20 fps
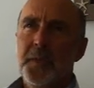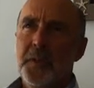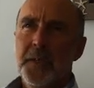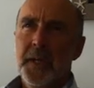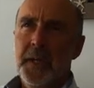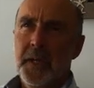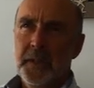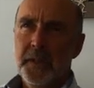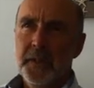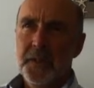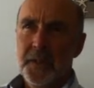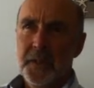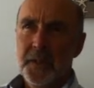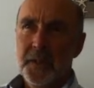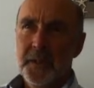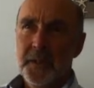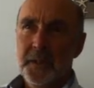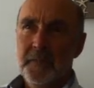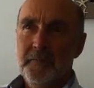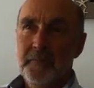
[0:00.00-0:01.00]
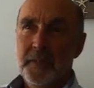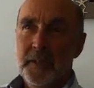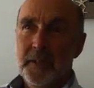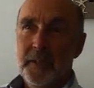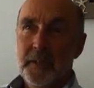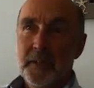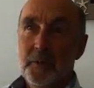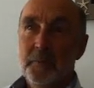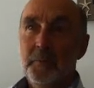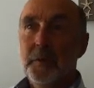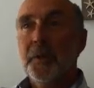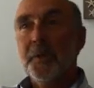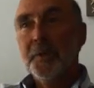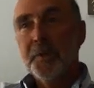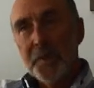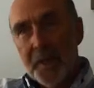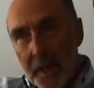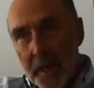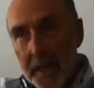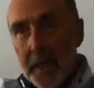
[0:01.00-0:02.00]
are exactly the same but it's
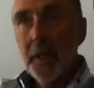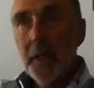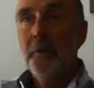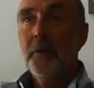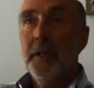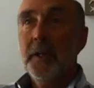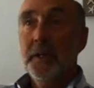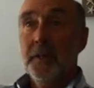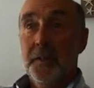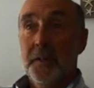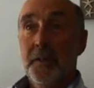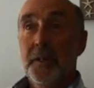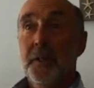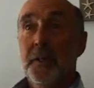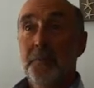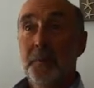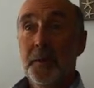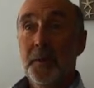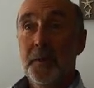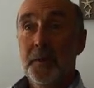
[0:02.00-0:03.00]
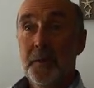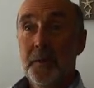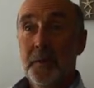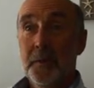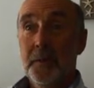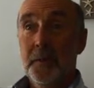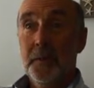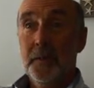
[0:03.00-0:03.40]
tailoring it to that person.